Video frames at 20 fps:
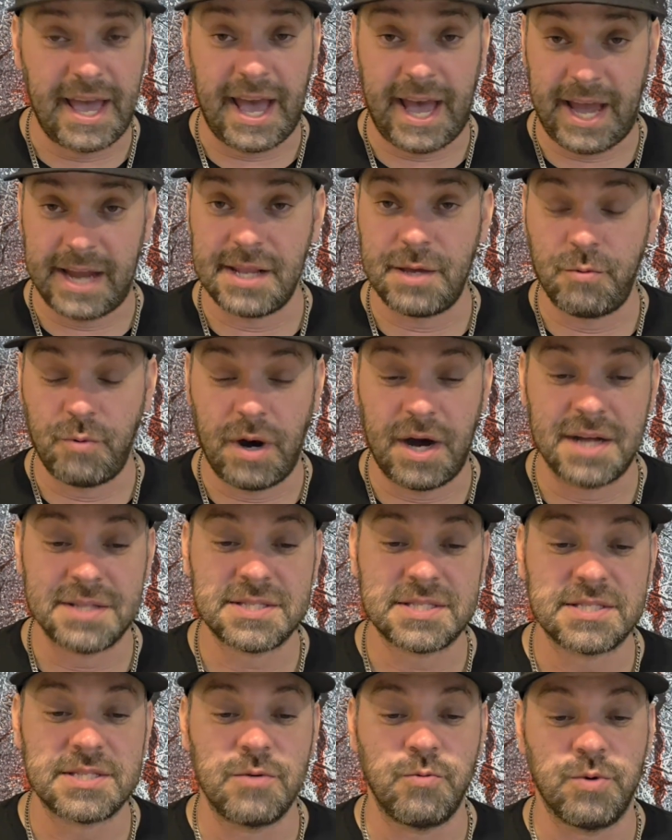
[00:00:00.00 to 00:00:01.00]
Addie
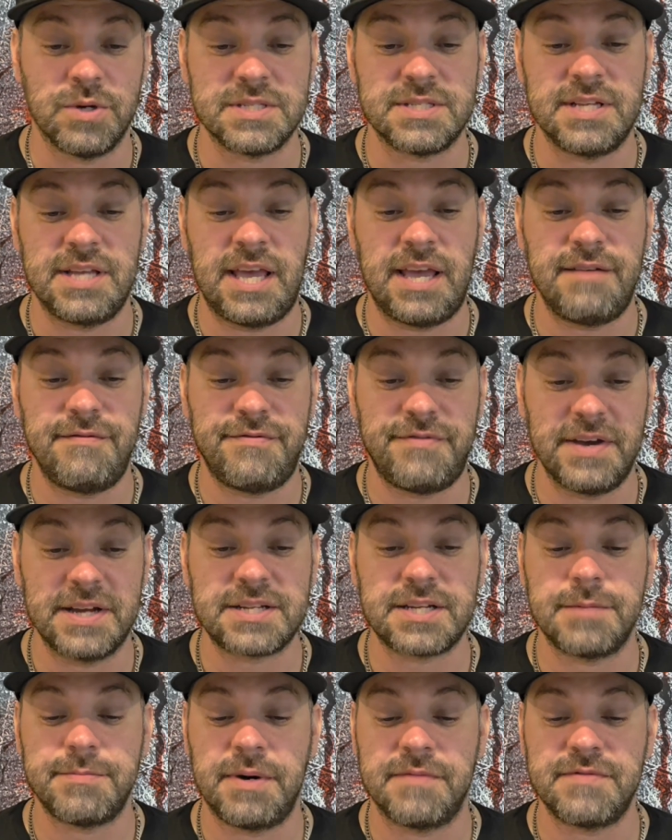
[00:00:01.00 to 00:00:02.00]
Watts was a
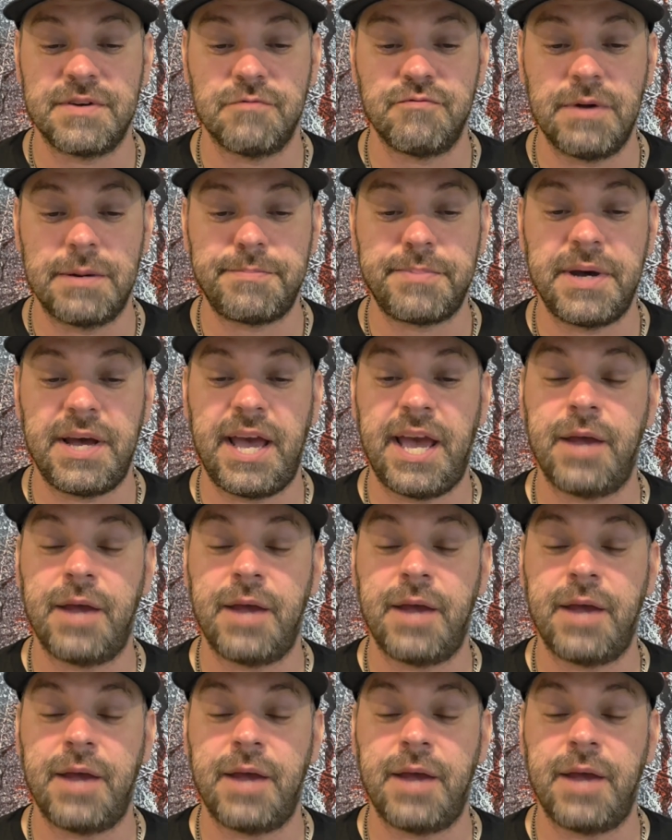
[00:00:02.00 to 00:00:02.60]
victim of the Ripper,